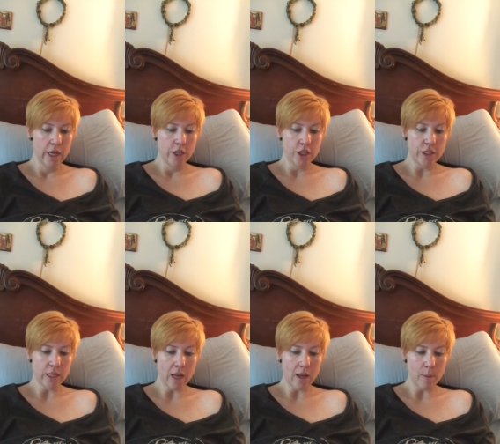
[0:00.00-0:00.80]
She
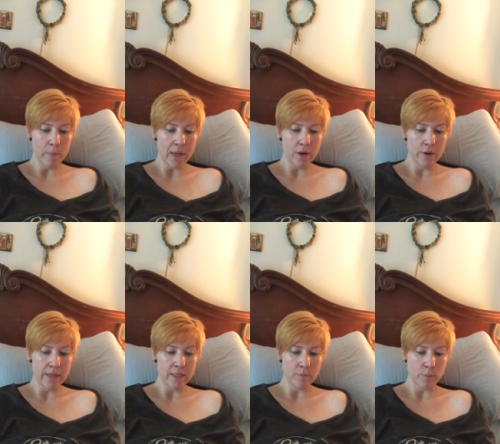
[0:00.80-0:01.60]
saw a big
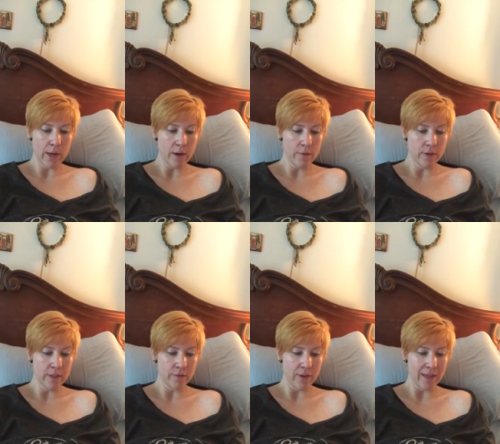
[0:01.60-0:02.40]
grin spread over
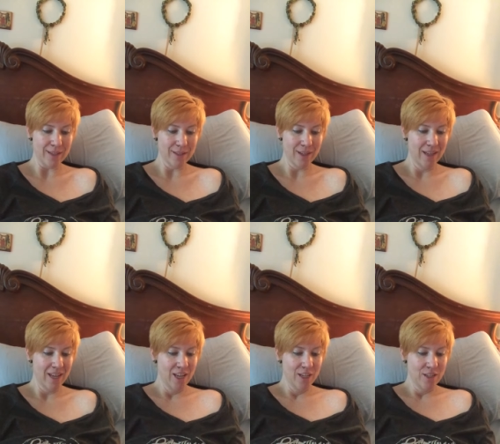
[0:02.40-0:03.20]
his face.
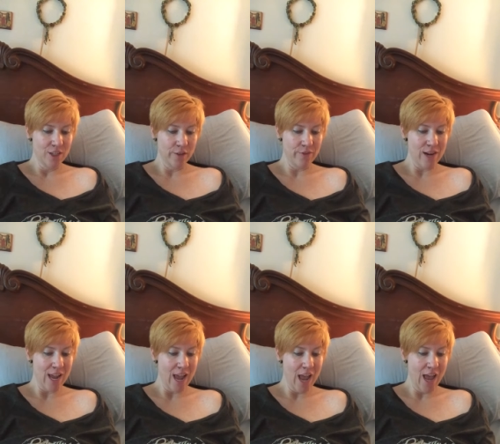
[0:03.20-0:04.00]

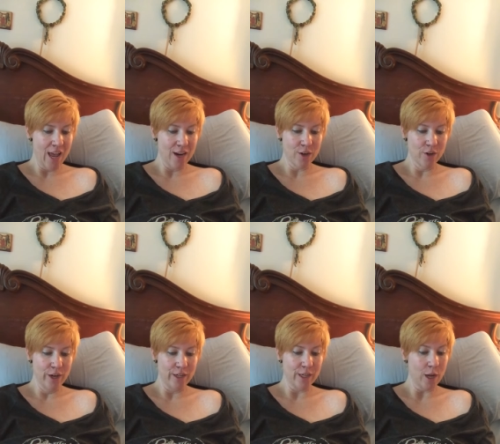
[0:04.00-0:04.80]
Tiffany Ann
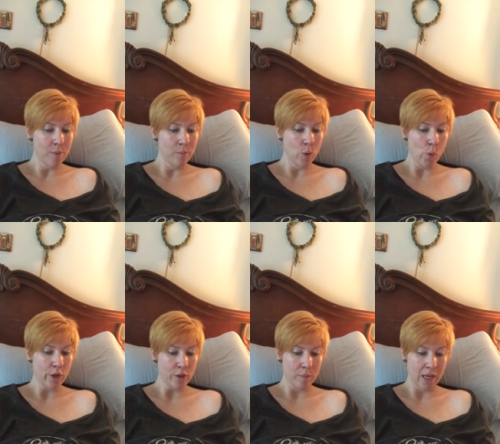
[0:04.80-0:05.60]
agreed to come
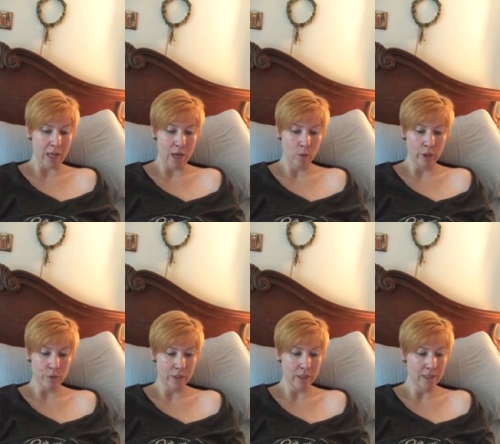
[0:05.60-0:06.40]
with me,
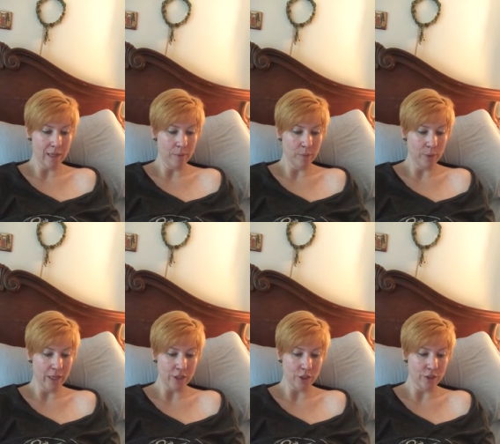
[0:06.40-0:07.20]
which was a double
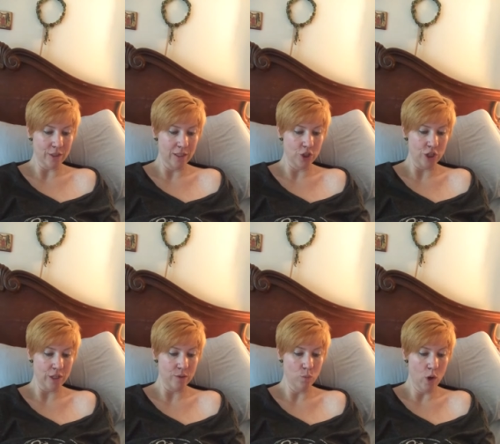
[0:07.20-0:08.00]
pleasure since she
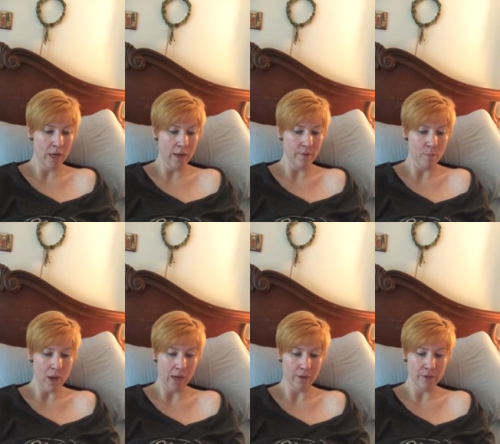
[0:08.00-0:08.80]
is one of the
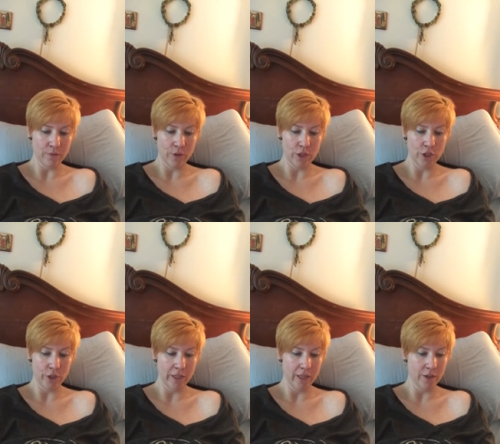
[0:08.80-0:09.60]
models for the
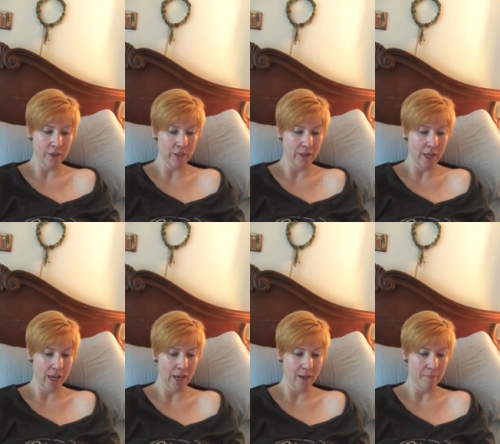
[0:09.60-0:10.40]
cheerleaders in the
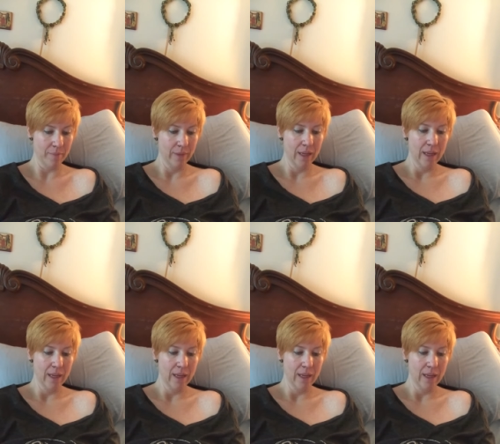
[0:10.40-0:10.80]
game.